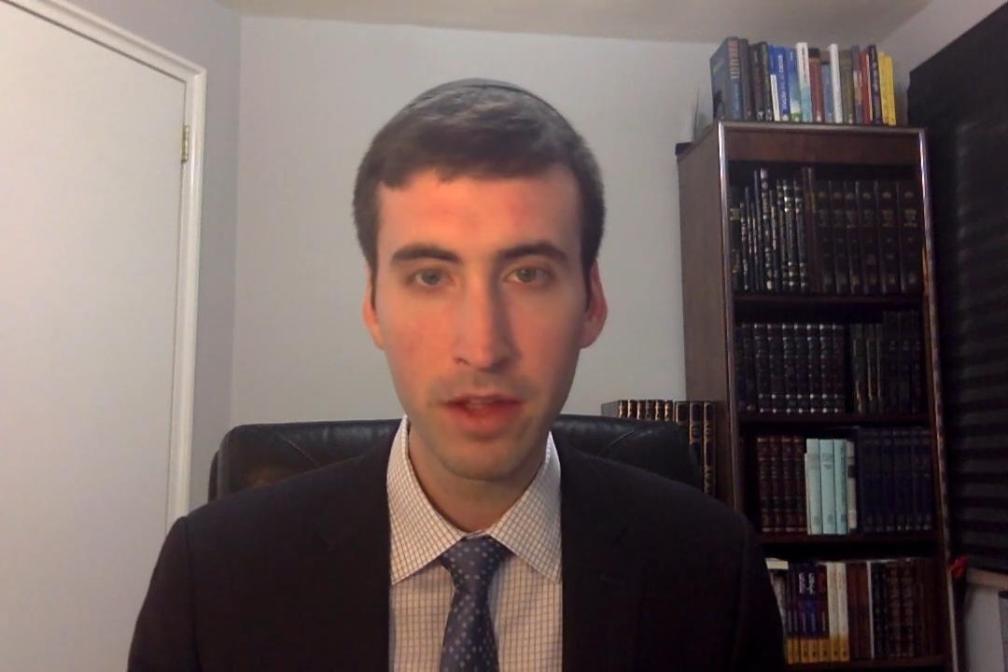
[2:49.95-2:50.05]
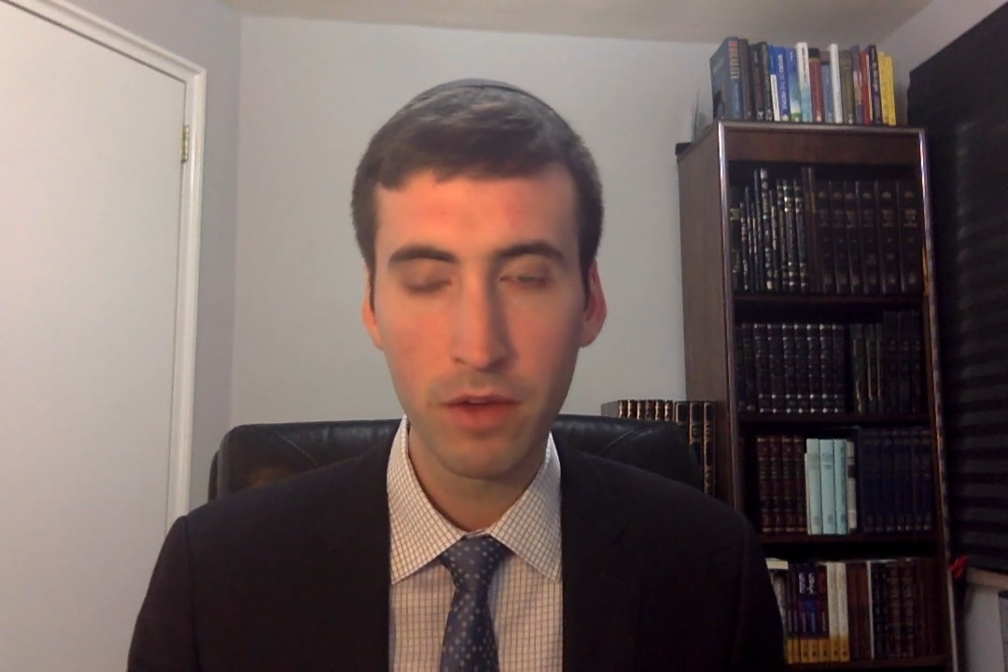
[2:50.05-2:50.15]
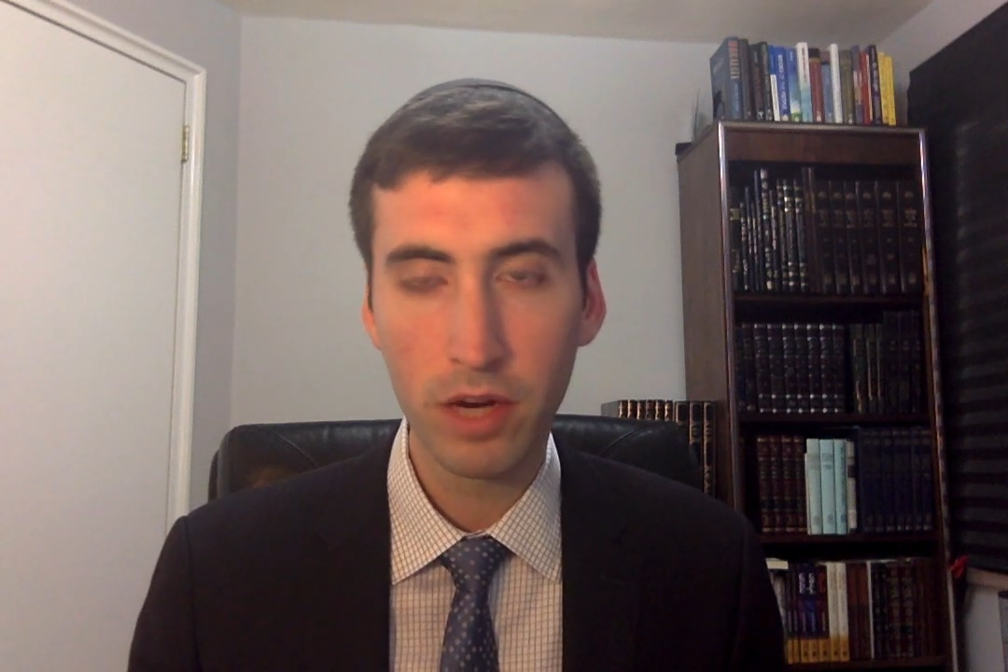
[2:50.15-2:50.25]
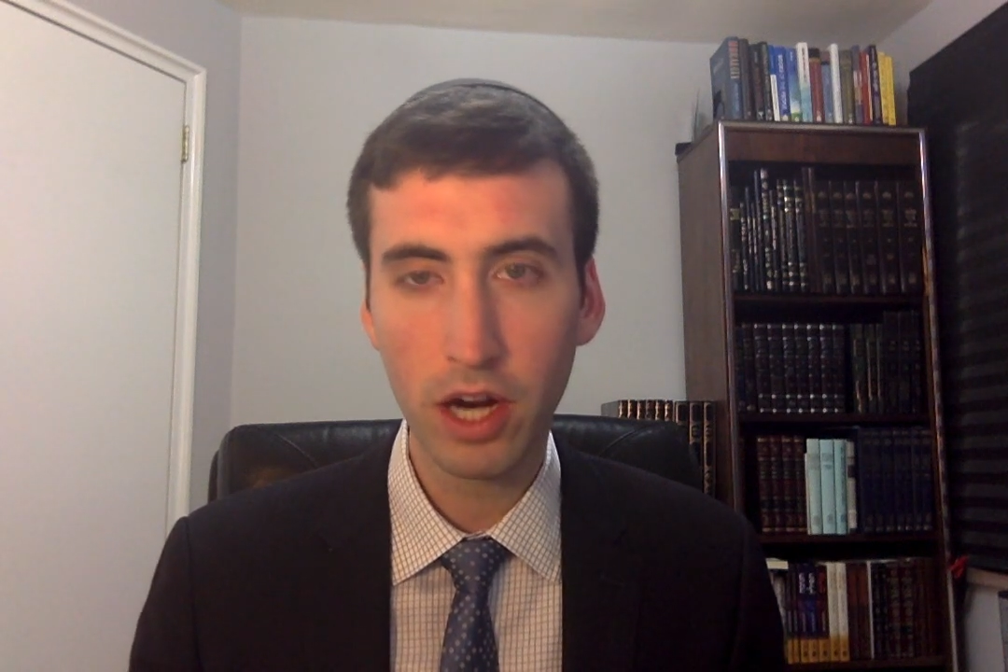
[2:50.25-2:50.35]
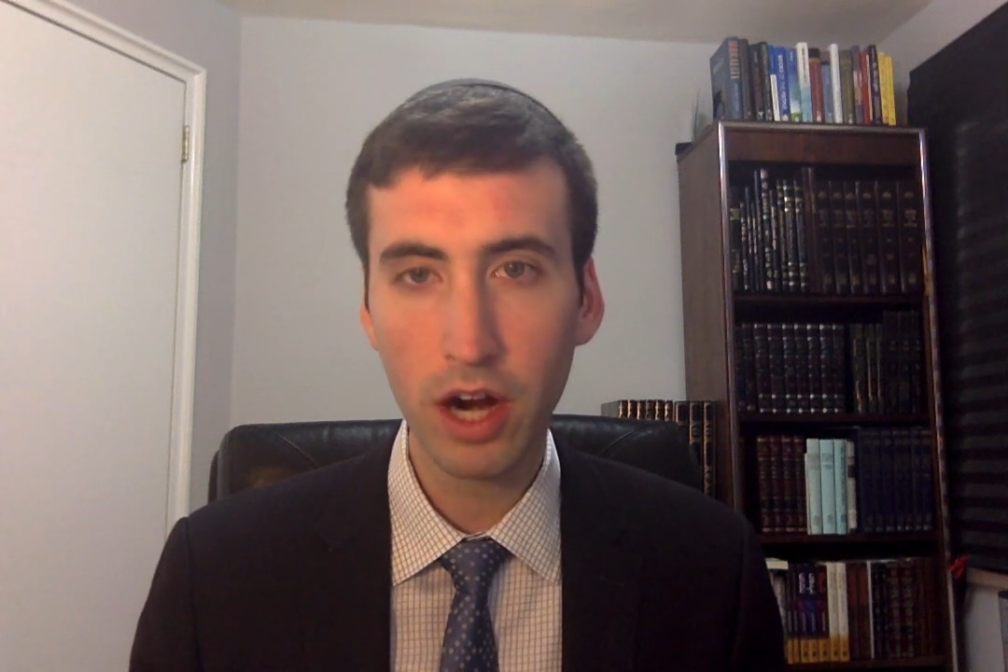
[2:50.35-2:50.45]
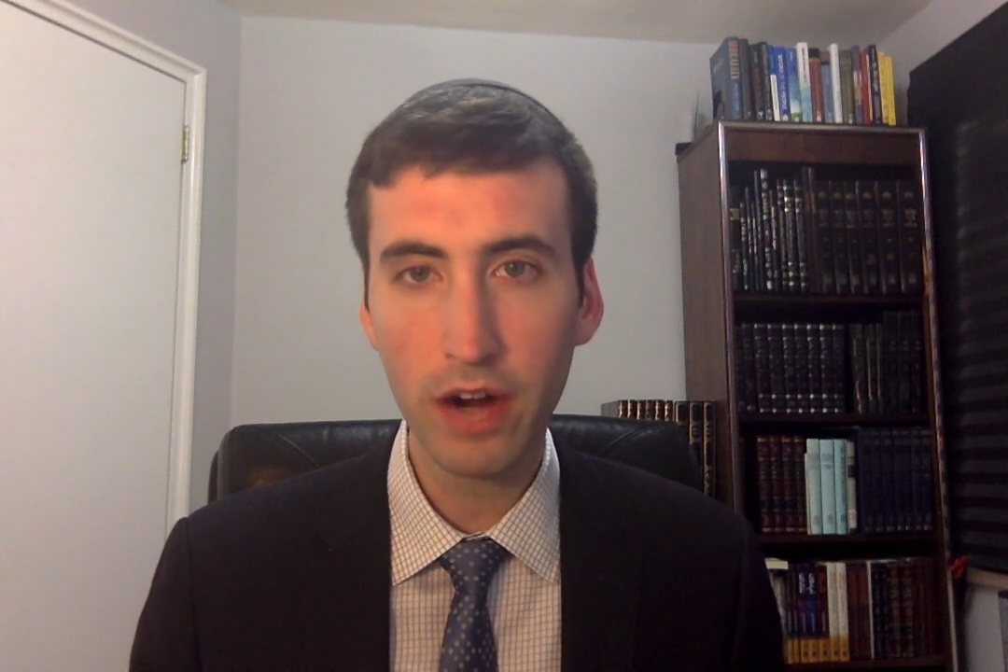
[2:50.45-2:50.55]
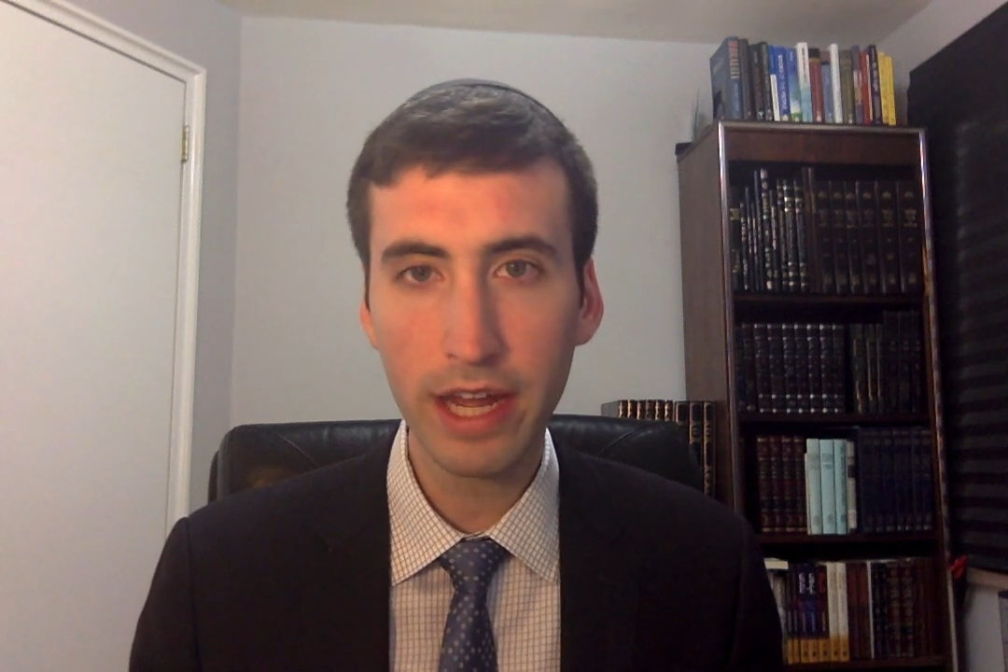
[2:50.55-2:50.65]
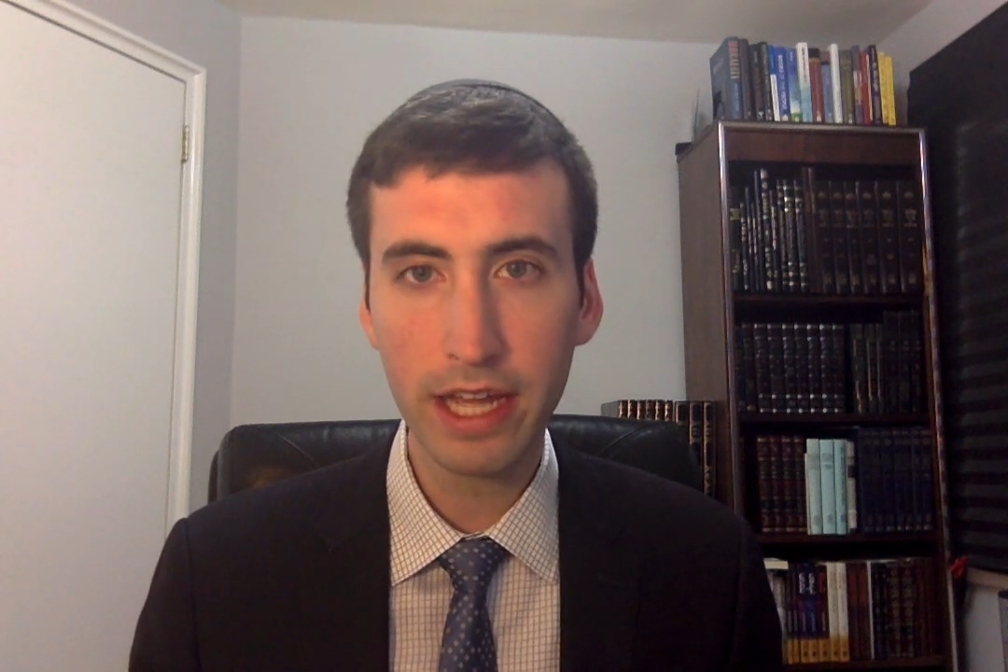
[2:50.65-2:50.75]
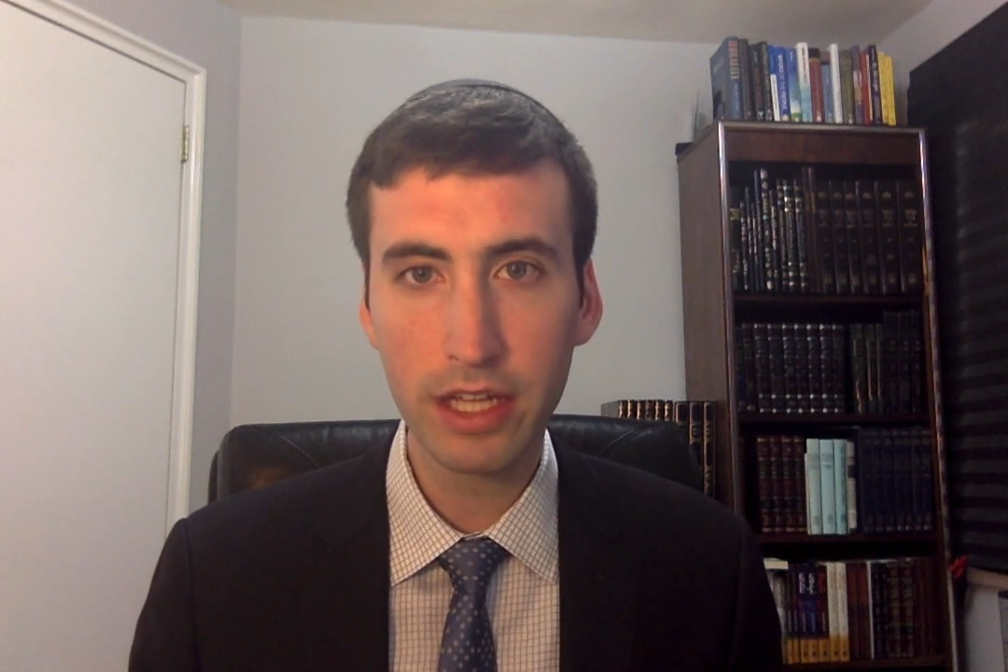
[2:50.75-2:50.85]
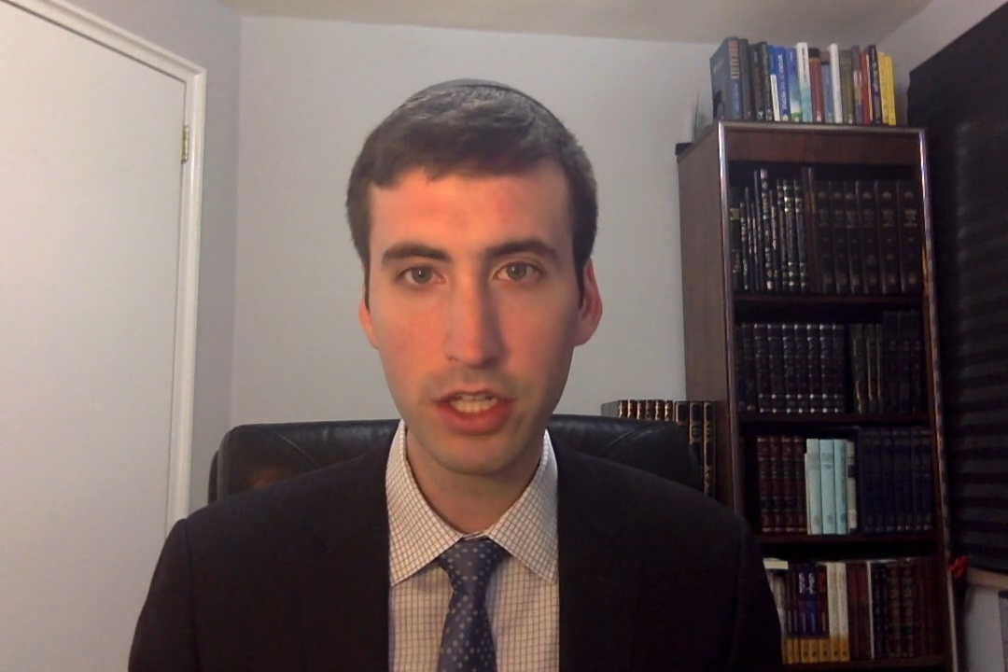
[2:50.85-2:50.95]

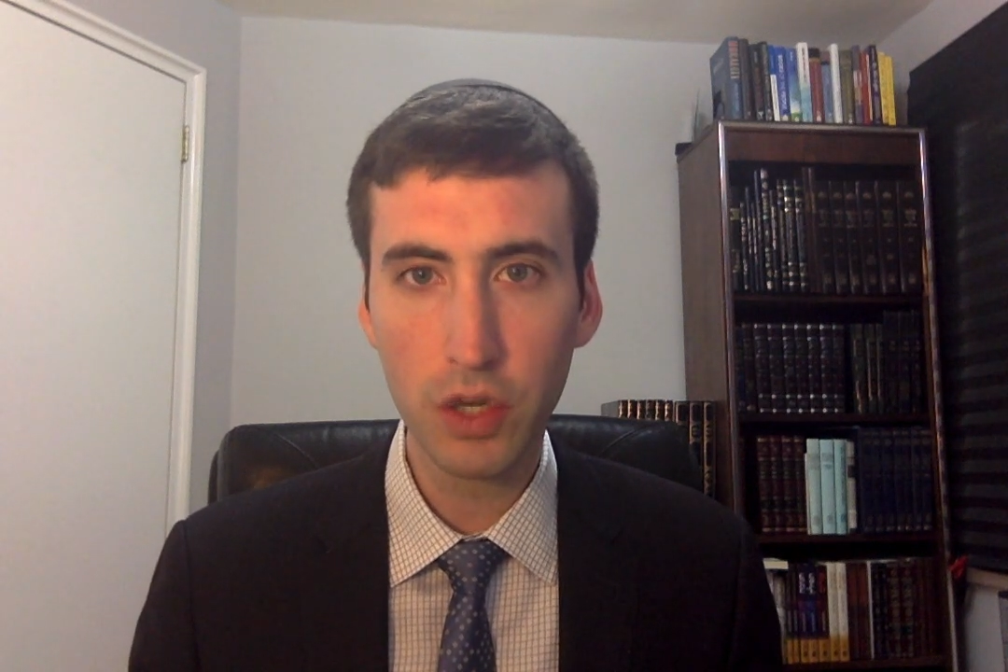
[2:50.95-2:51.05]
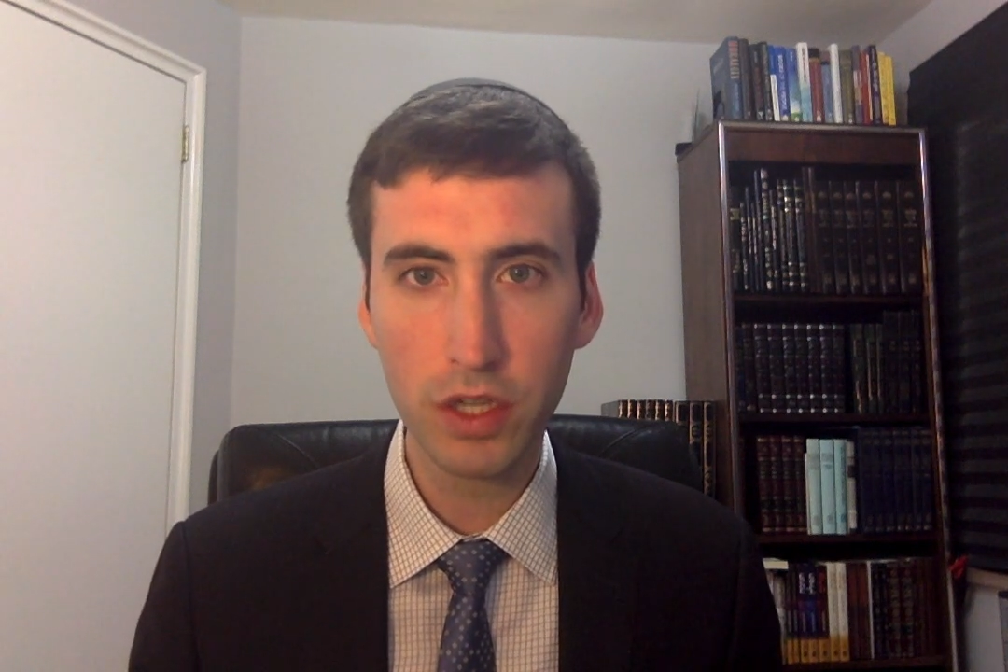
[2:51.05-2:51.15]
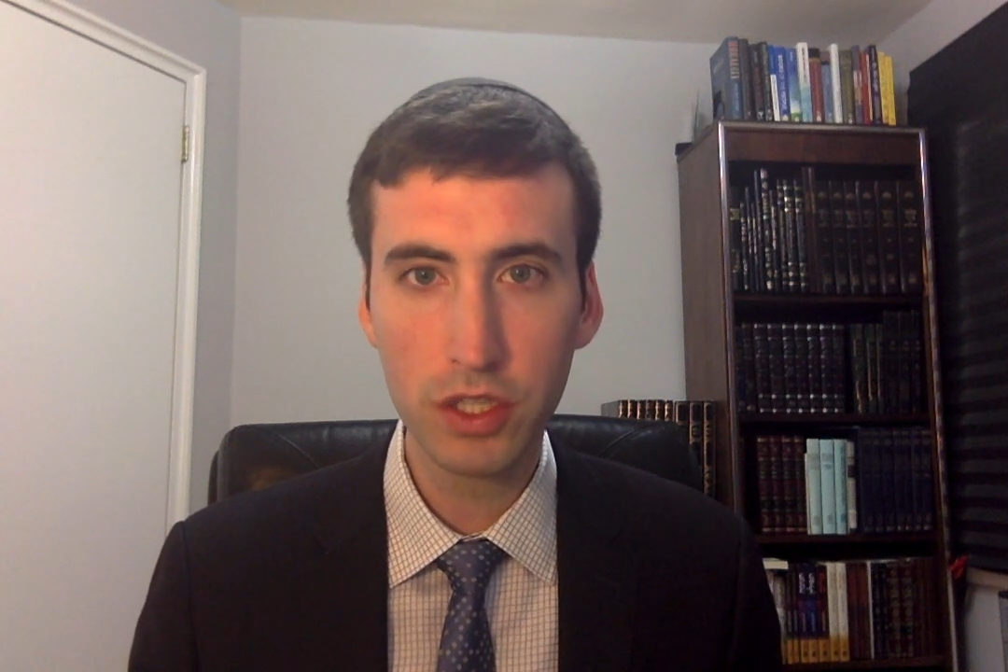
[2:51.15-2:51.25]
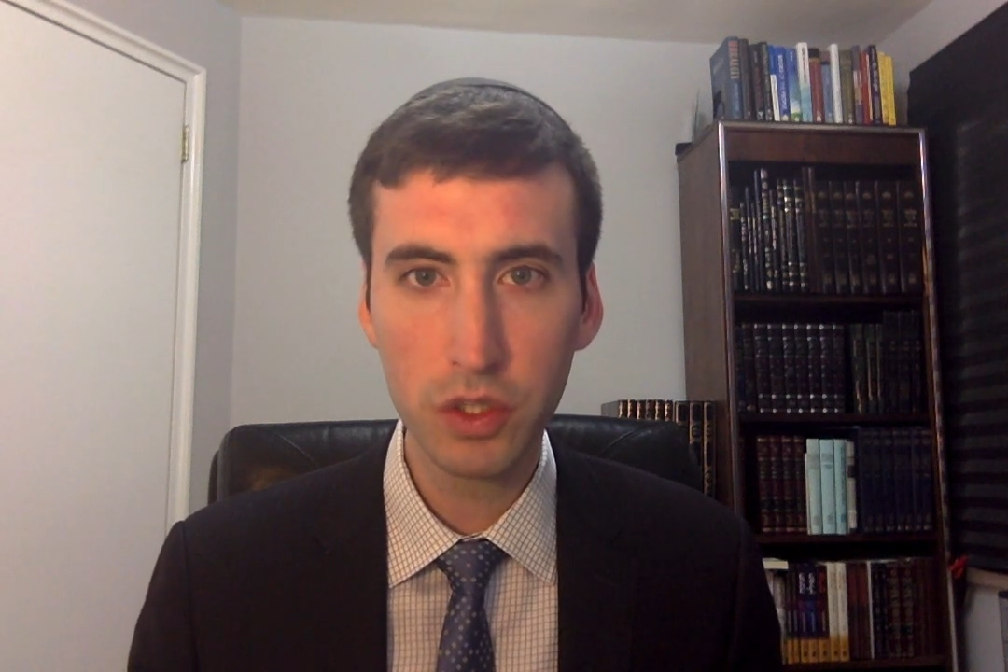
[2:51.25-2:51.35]
regarding the Torah's